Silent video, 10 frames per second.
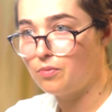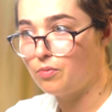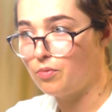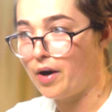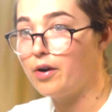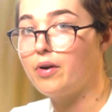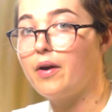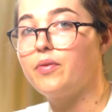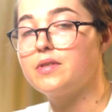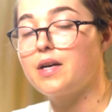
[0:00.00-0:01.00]
right
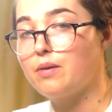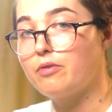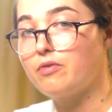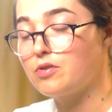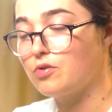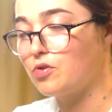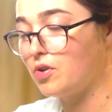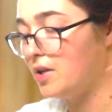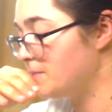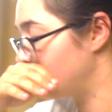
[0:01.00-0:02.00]
around the time of this
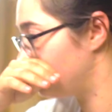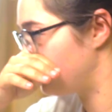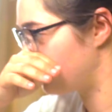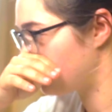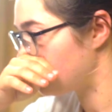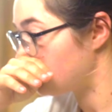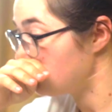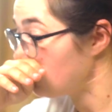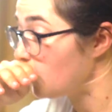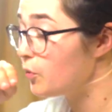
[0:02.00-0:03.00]
retreat,
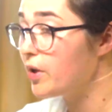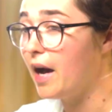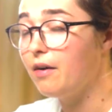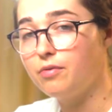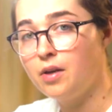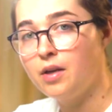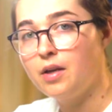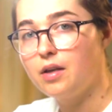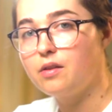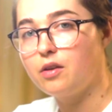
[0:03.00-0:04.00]
we have
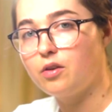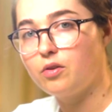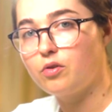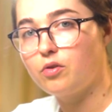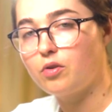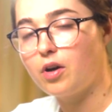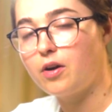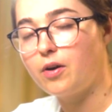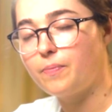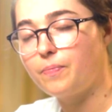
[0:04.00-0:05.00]
the
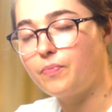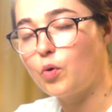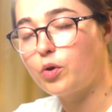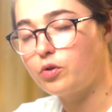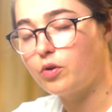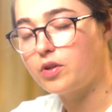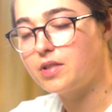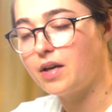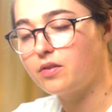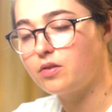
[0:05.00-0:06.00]
North Node and
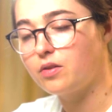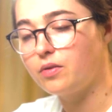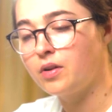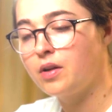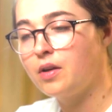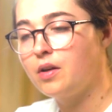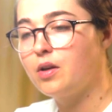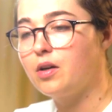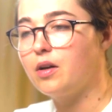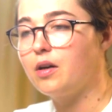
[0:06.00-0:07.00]
South Node
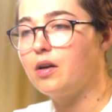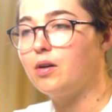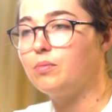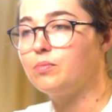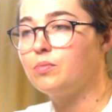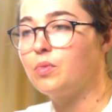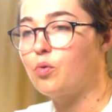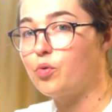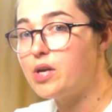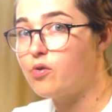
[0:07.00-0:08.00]

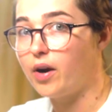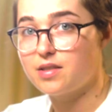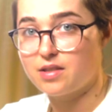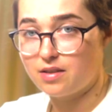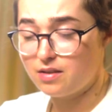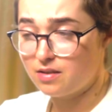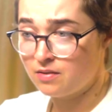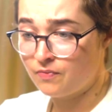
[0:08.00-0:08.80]
regressing,